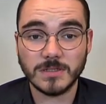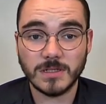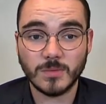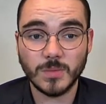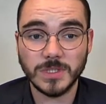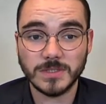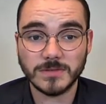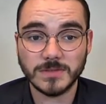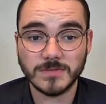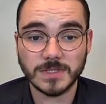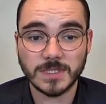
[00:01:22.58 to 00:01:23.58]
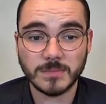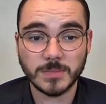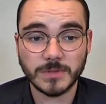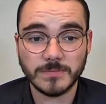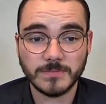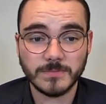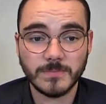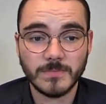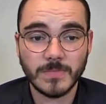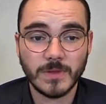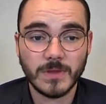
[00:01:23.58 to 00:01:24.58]
on Windows, for example.
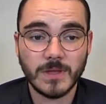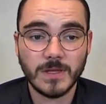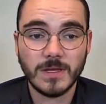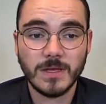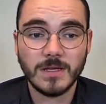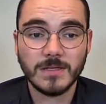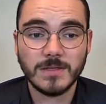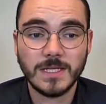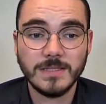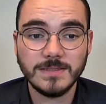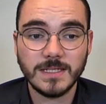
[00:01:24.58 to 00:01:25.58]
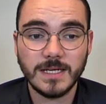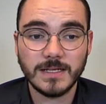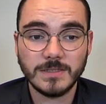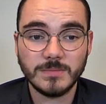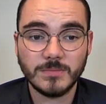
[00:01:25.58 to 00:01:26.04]
Then select